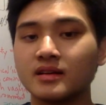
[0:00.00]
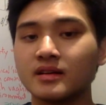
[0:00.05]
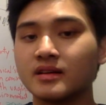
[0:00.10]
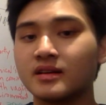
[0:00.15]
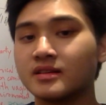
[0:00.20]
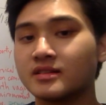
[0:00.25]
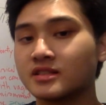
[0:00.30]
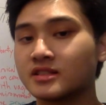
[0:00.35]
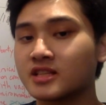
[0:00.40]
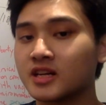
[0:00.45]

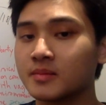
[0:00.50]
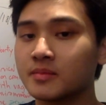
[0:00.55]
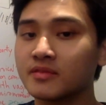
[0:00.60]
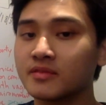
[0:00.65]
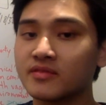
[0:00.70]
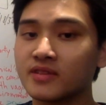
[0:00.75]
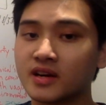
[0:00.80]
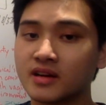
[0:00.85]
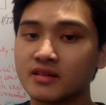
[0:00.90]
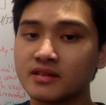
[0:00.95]
It is a type
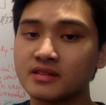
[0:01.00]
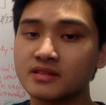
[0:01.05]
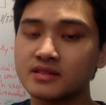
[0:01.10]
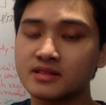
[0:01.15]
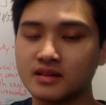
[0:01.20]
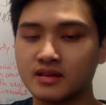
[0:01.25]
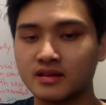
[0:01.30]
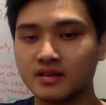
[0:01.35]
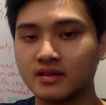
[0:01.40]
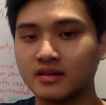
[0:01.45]
of virus.
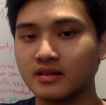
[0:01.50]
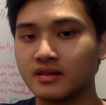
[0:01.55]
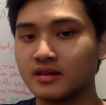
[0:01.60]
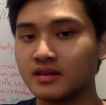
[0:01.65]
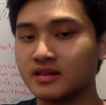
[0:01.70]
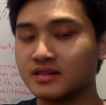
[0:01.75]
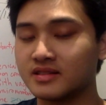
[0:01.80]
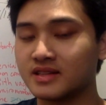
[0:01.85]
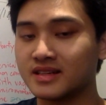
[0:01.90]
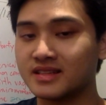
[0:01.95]

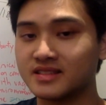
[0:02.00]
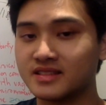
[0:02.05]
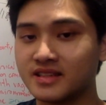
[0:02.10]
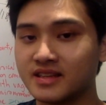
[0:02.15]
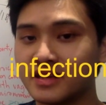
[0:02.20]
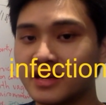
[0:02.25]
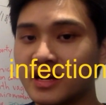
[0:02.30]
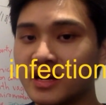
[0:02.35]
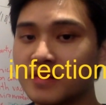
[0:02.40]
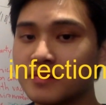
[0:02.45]
It is
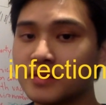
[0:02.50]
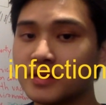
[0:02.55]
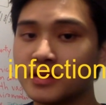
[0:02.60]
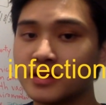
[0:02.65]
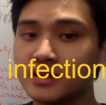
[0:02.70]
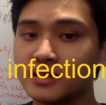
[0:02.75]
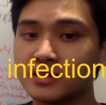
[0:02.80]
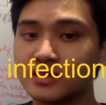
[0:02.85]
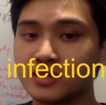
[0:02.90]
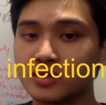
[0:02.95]
STI,
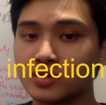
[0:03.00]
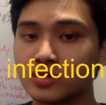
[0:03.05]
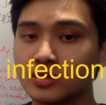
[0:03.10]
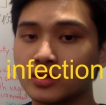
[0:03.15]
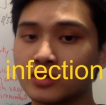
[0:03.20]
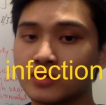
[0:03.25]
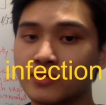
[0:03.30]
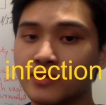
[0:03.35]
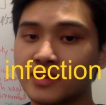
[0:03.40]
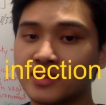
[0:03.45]
meaning
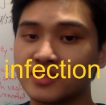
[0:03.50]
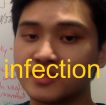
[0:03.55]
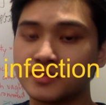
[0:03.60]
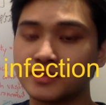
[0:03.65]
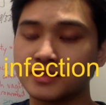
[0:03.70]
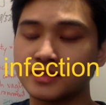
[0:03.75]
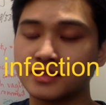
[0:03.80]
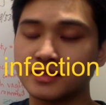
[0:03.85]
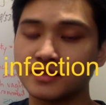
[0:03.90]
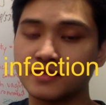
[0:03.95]
sexually
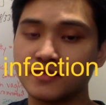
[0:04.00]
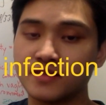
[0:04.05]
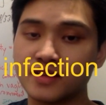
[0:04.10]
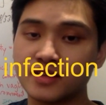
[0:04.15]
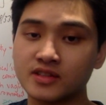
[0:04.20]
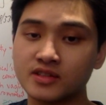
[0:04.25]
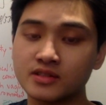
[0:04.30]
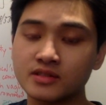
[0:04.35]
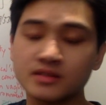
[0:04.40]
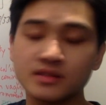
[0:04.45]
transmitted
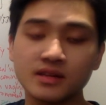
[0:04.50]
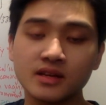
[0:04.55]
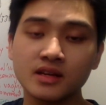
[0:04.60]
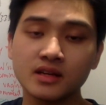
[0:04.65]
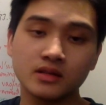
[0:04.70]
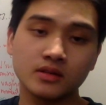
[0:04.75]
infections.